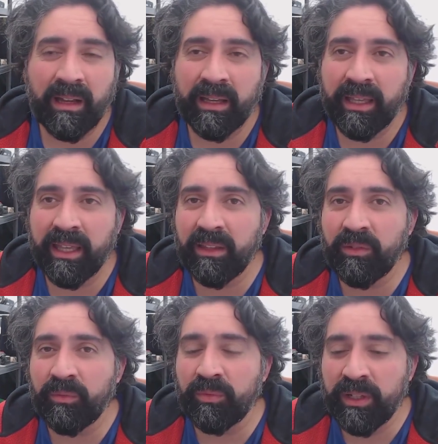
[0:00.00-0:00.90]

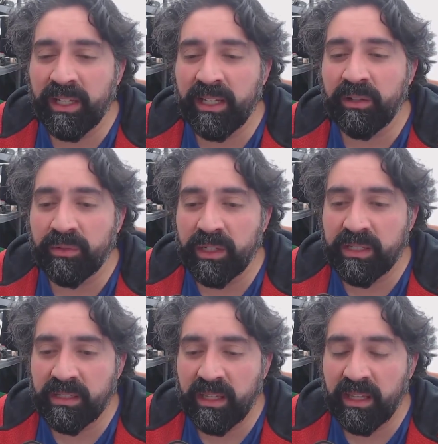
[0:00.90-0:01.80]
it's really
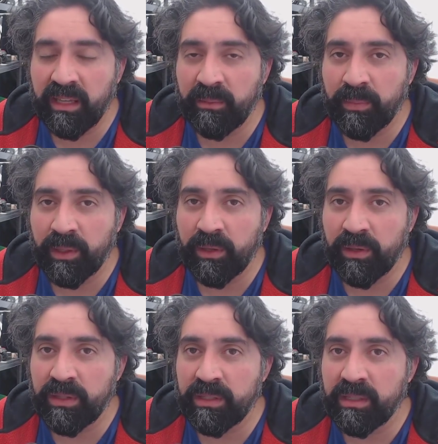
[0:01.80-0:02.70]
risky
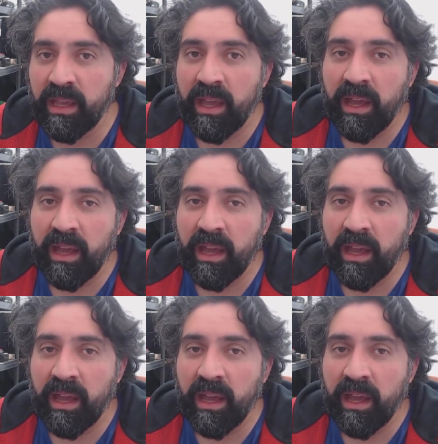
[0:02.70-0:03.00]
because